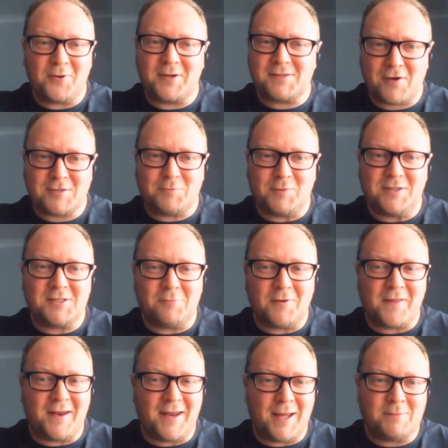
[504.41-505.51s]
because there has been some
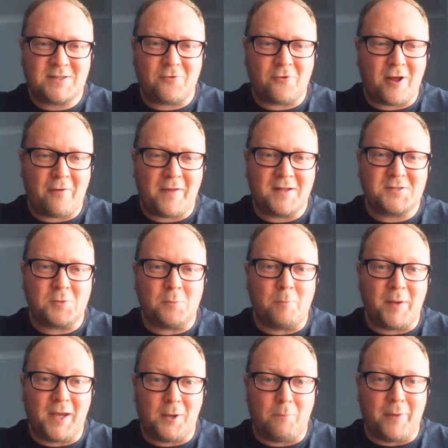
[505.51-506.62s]
other names thrown out there and some
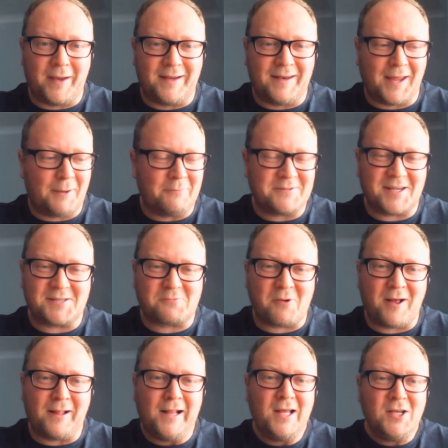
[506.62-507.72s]
big names as
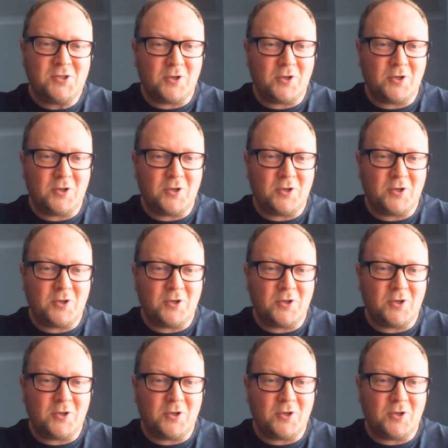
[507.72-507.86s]
well.